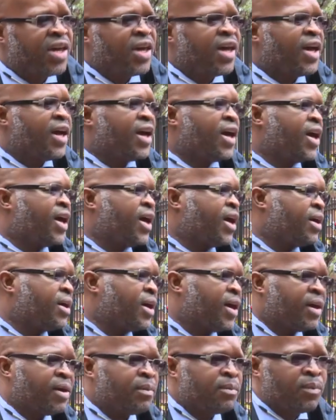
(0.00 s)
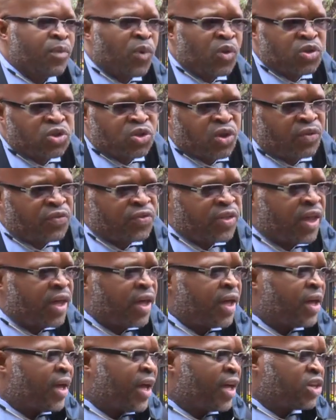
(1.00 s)
uh, most of
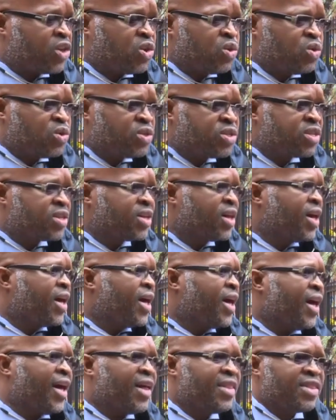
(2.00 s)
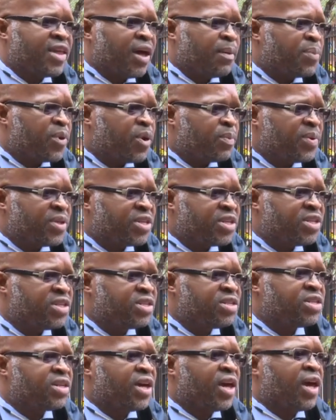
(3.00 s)
the accused and their properties.
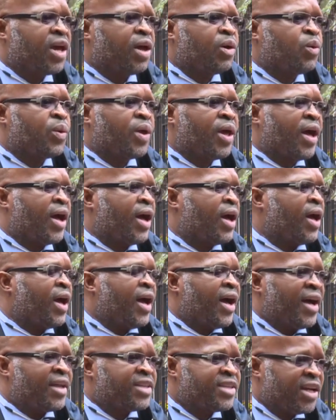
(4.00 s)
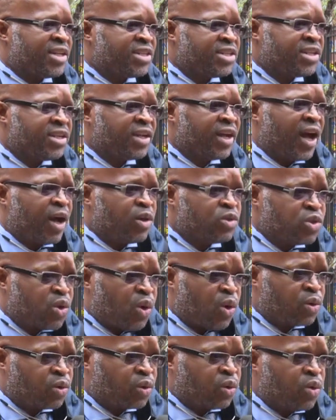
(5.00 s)
Uh, we are attaching
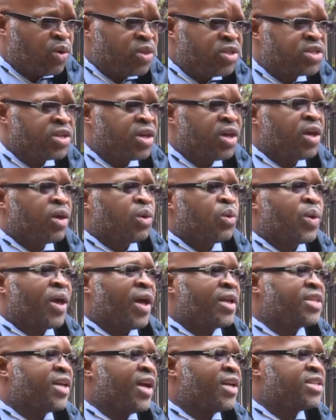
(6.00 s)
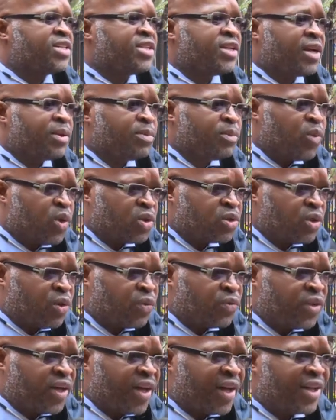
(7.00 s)
household goods, we are attaching motor
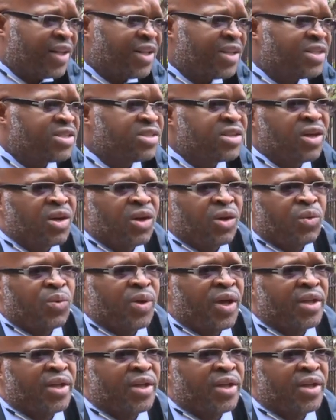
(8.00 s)
vehicles, we are